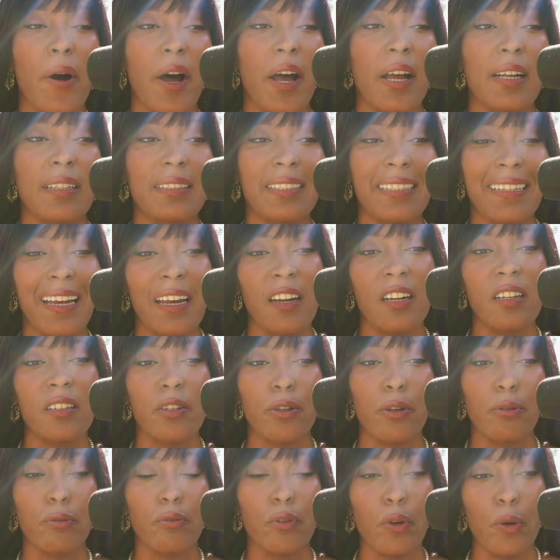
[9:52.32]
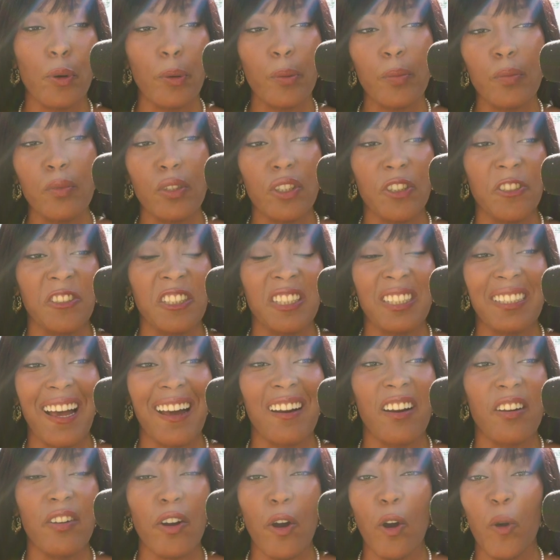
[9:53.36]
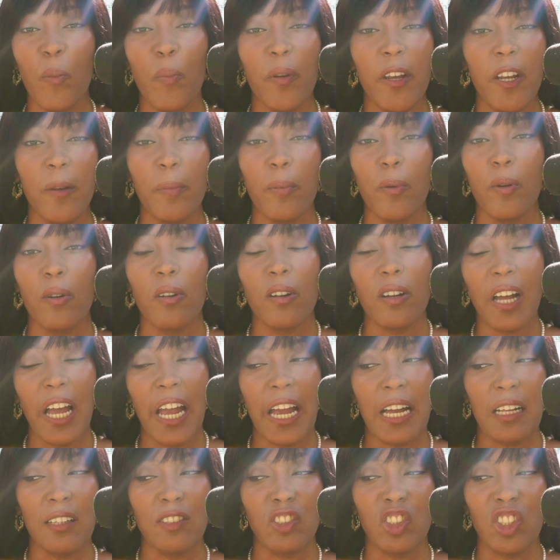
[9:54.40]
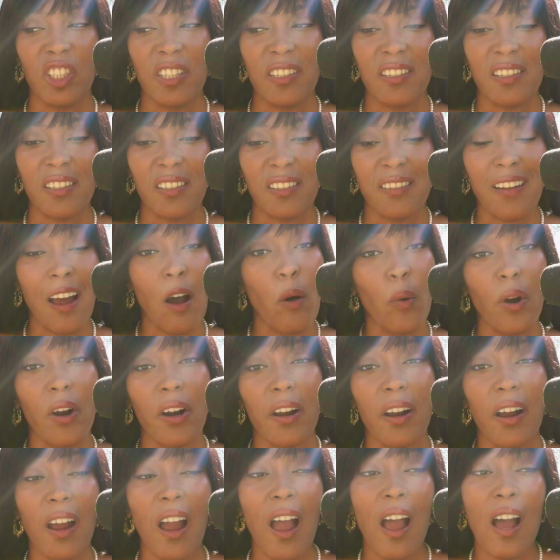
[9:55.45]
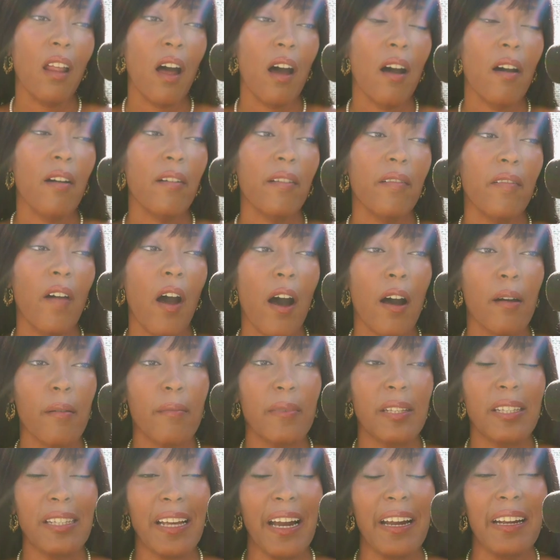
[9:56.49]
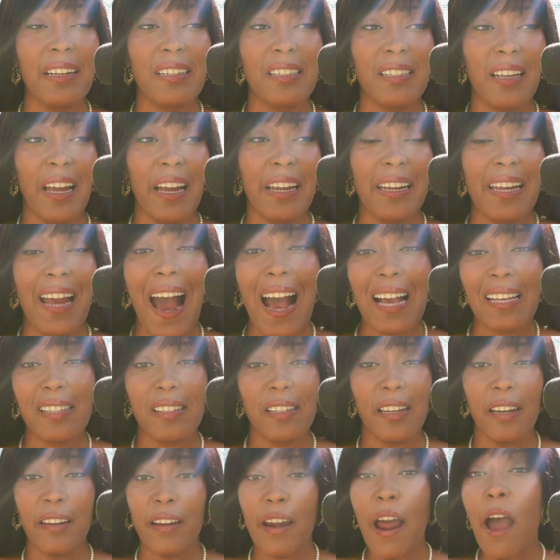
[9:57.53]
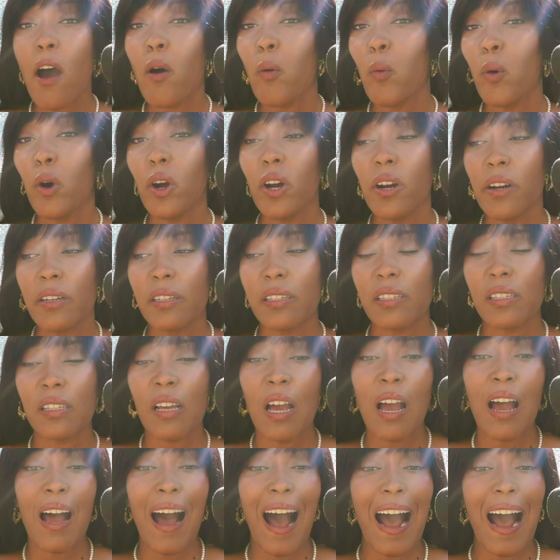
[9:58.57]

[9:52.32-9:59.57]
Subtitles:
But to get into the rooms, you just got to know people and just network. I love sites like Casting Networks.